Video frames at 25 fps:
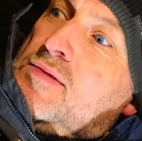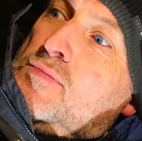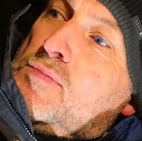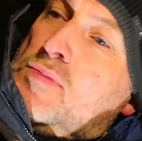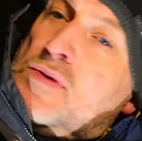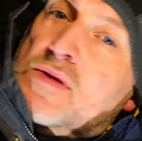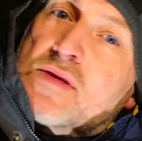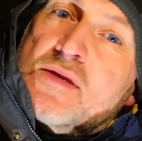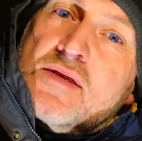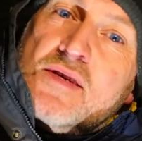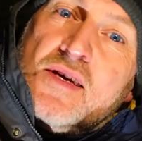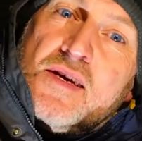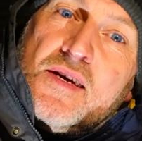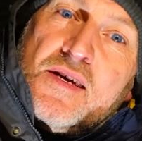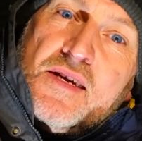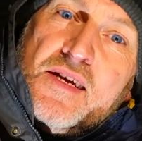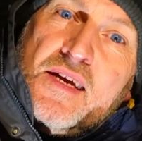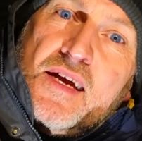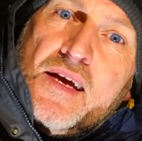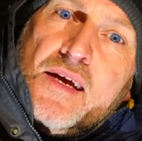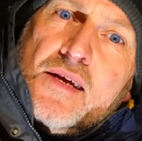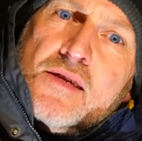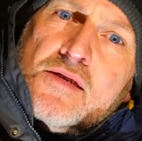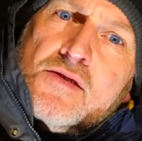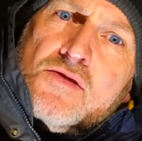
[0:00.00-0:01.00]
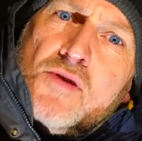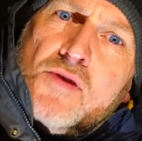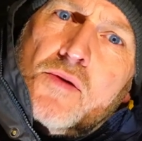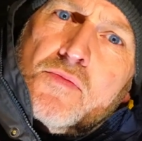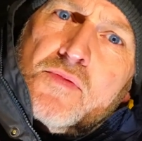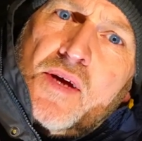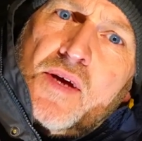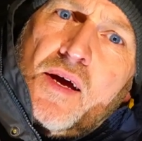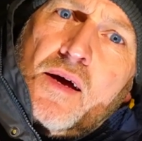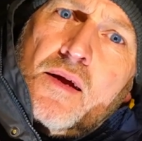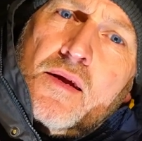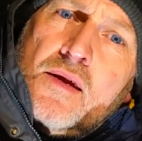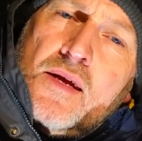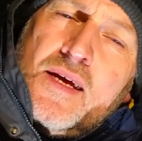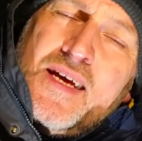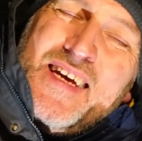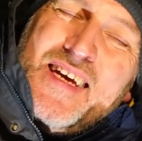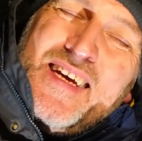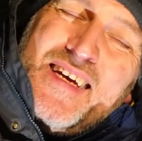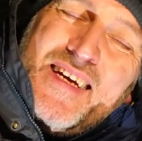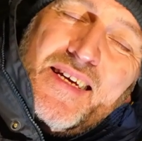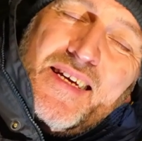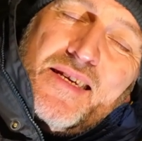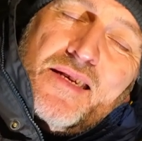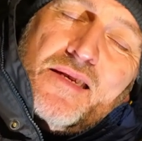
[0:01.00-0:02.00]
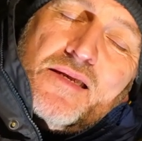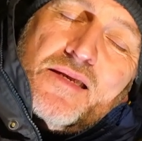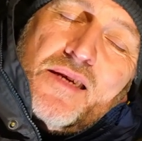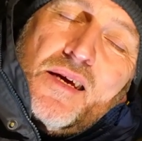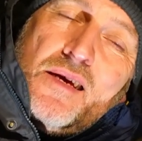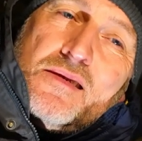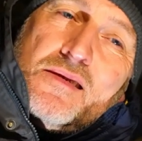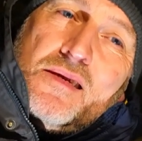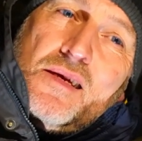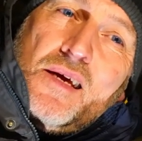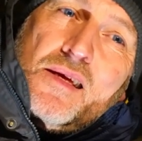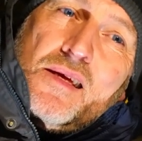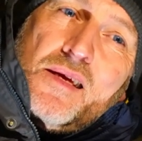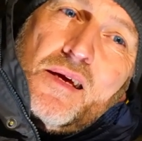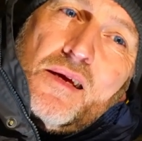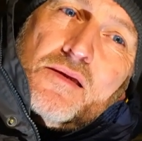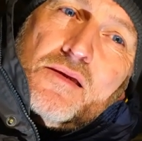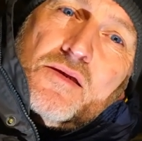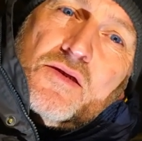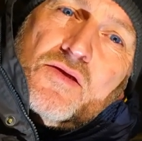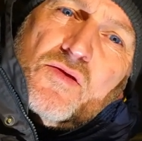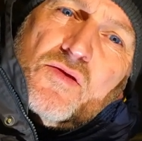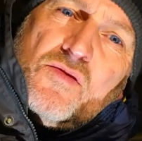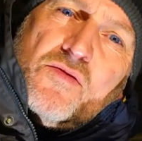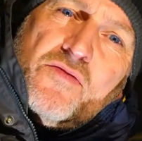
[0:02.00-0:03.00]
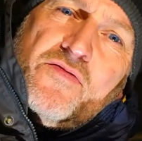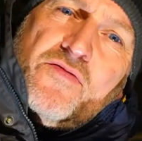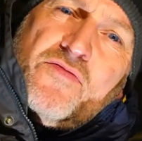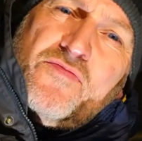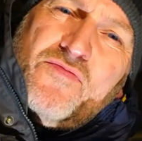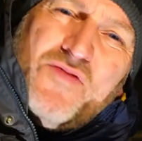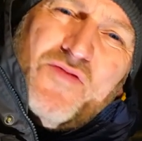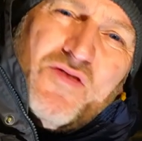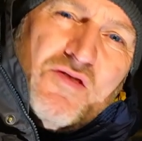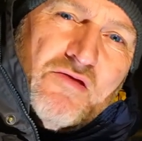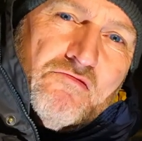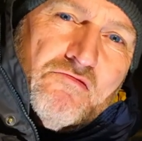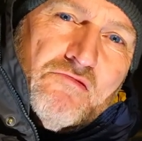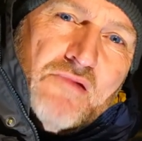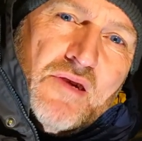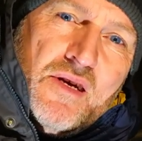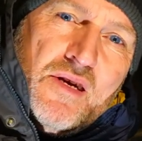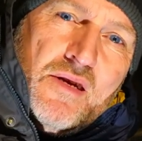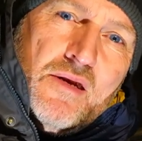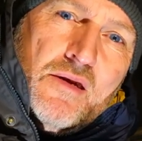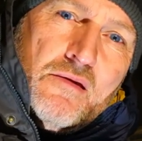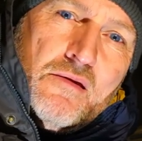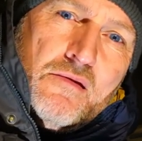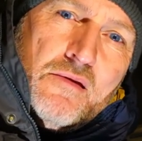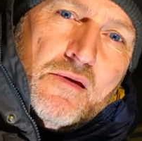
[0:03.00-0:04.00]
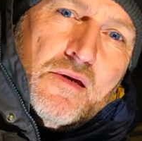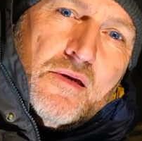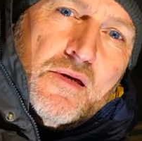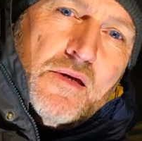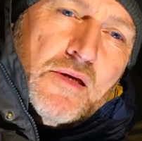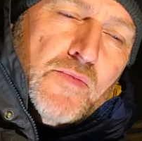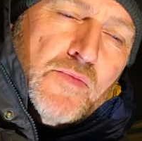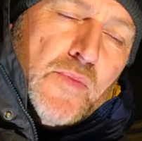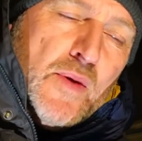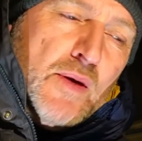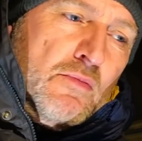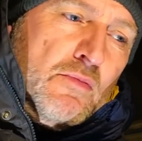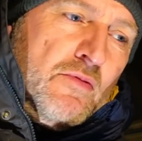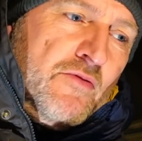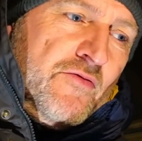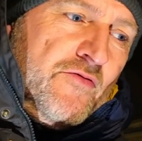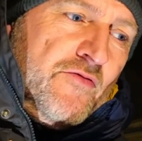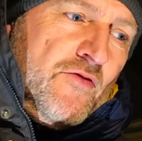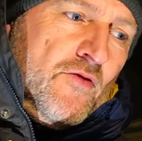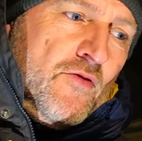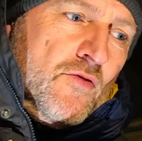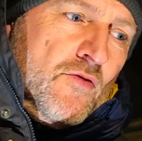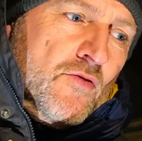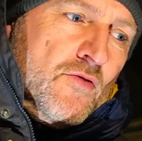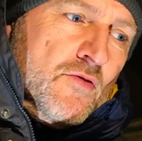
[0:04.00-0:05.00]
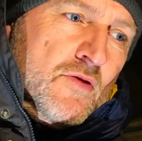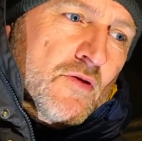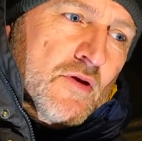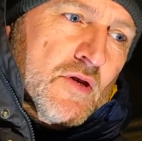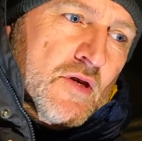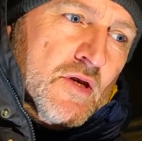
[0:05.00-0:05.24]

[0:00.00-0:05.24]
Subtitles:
But yeah, it's dropped down. It did say I was going to get down to sort of 3 degrees, maybe 4.